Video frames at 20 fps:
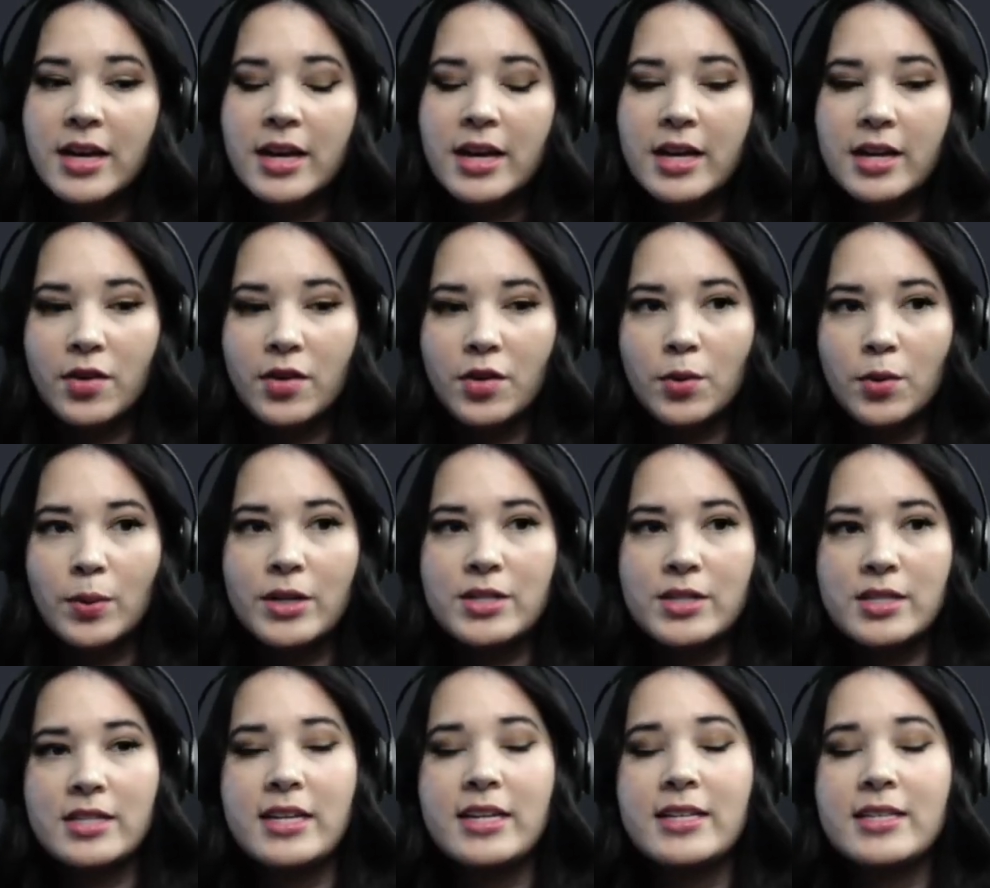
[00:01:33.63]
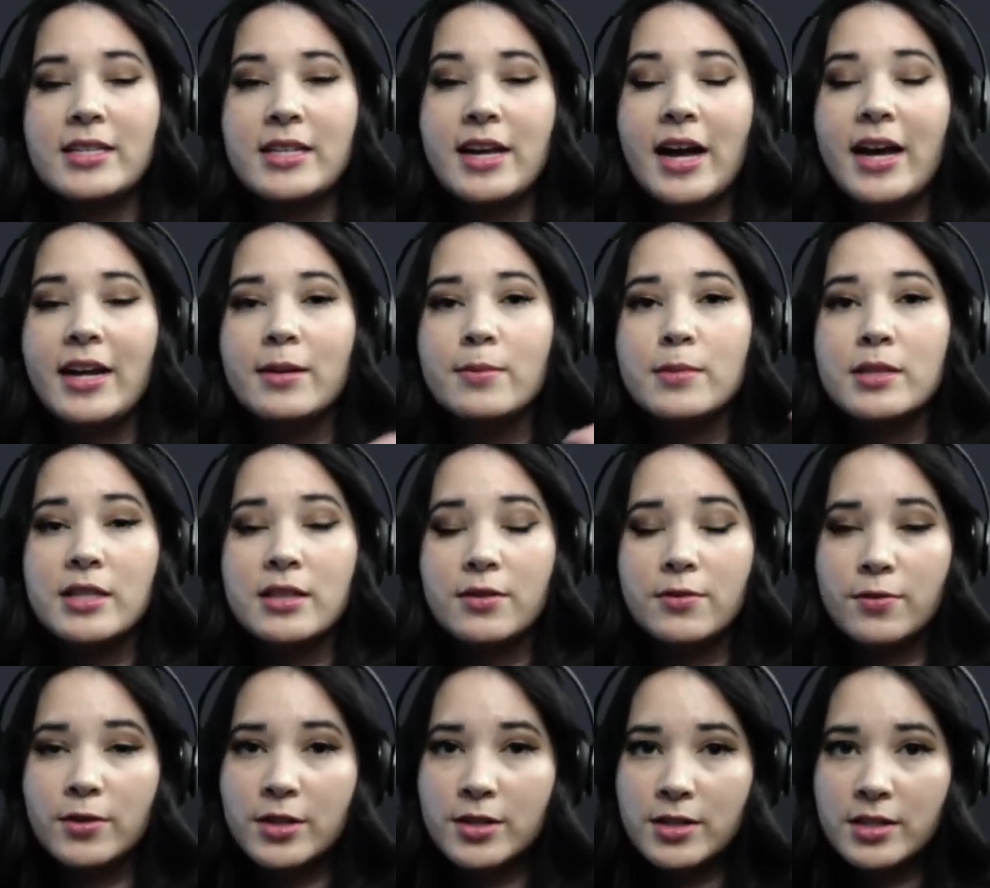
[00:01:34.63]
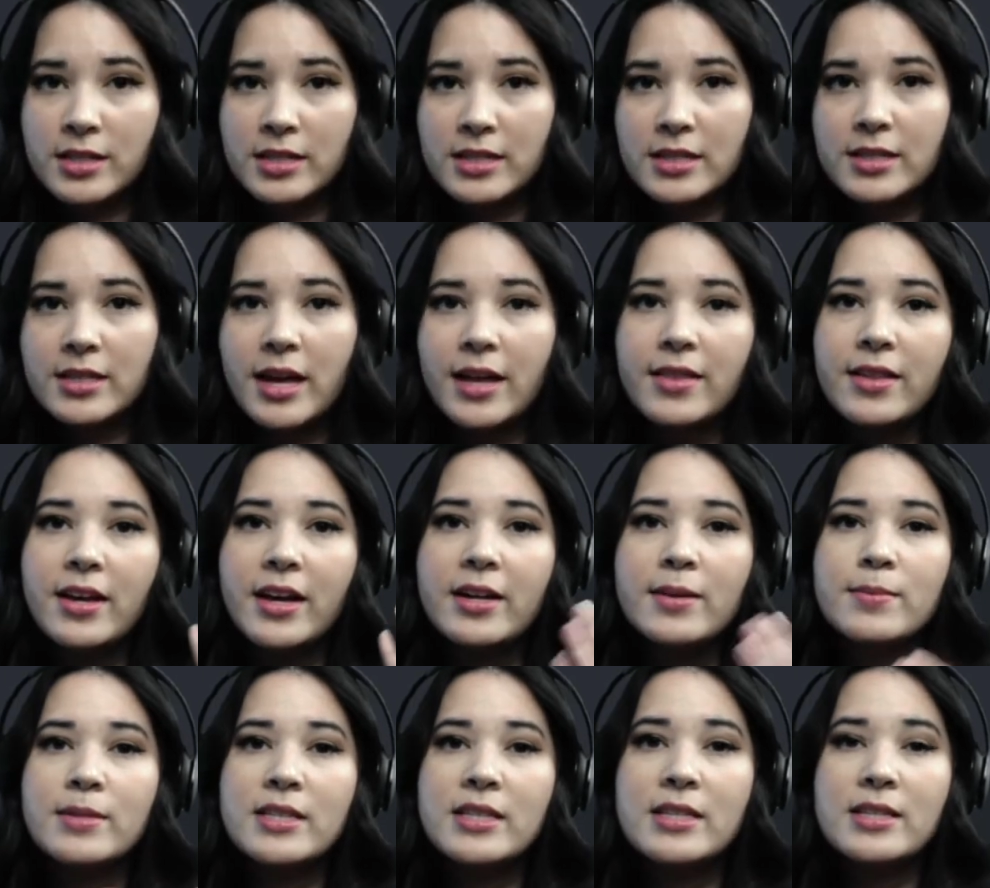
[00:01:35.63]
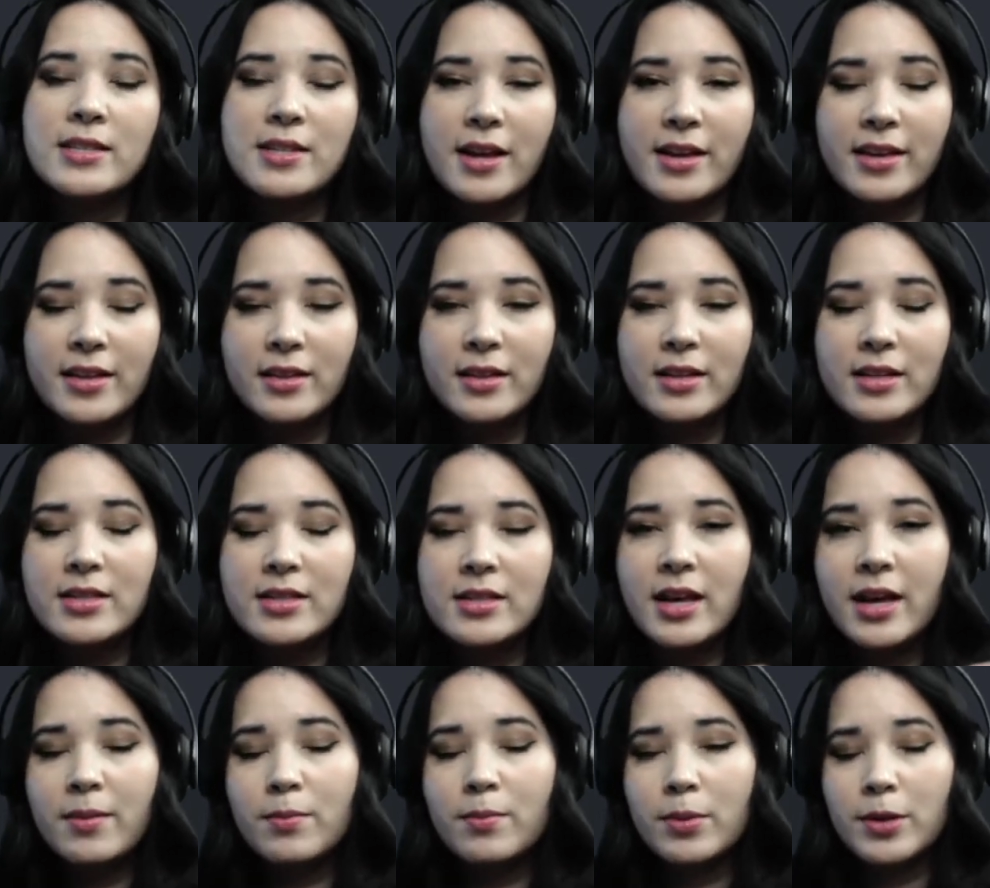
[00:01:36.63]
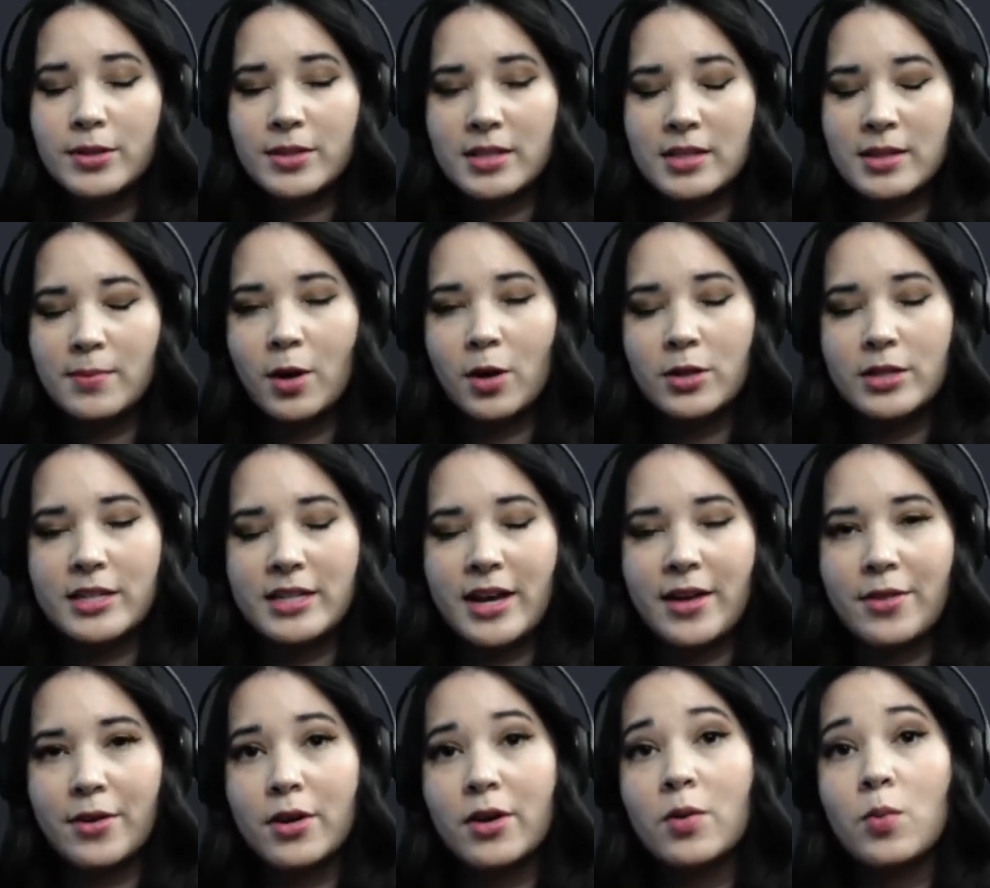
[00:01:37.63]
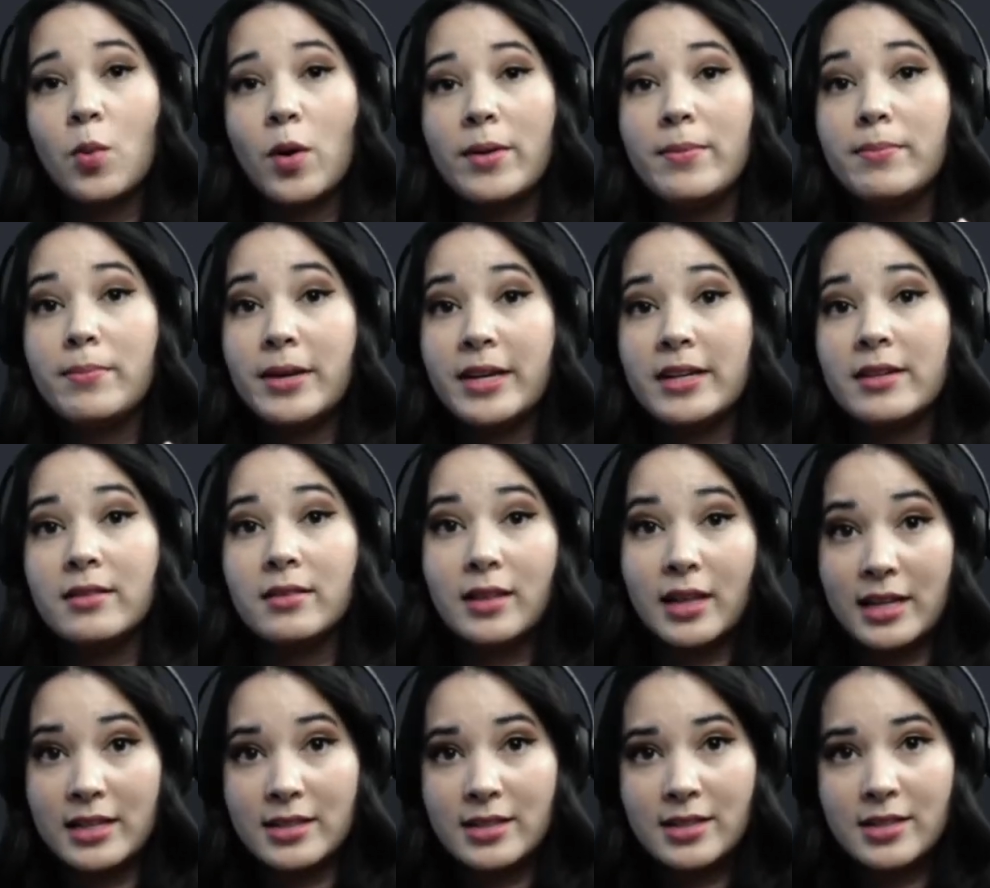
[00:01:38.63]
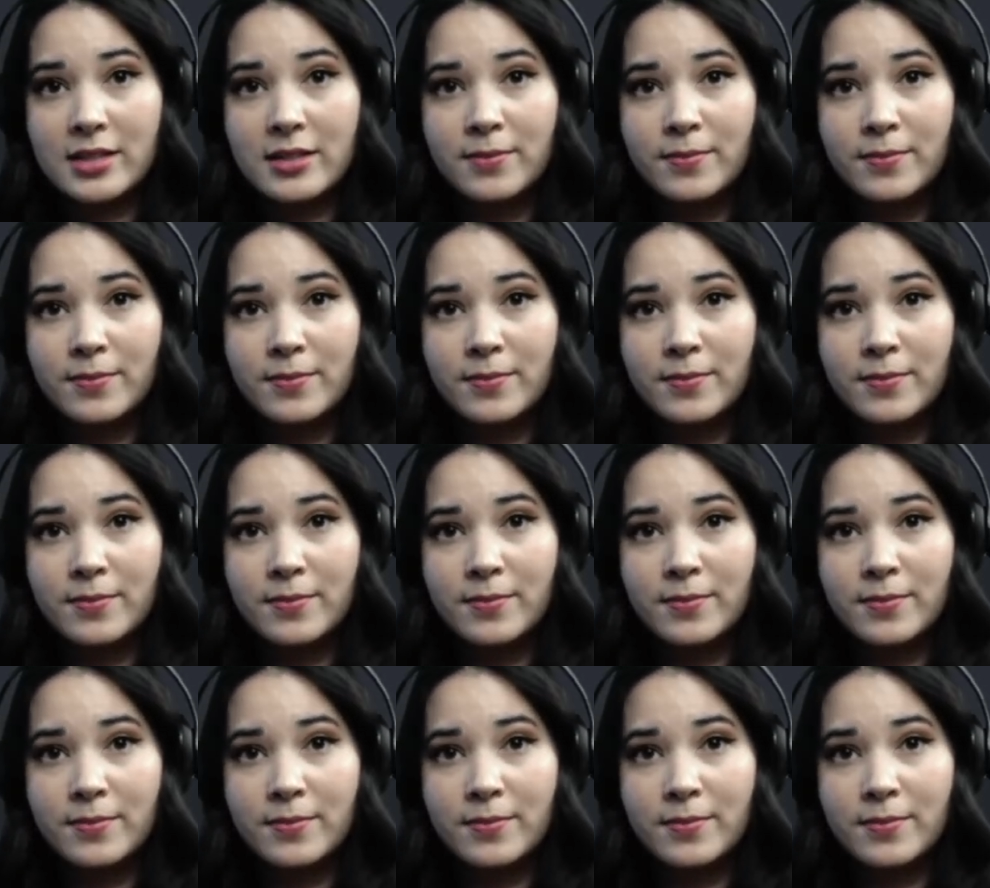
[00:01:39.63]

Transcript: In other words, it takes the items in the first list and the items in the second list and puts them all together in one big list.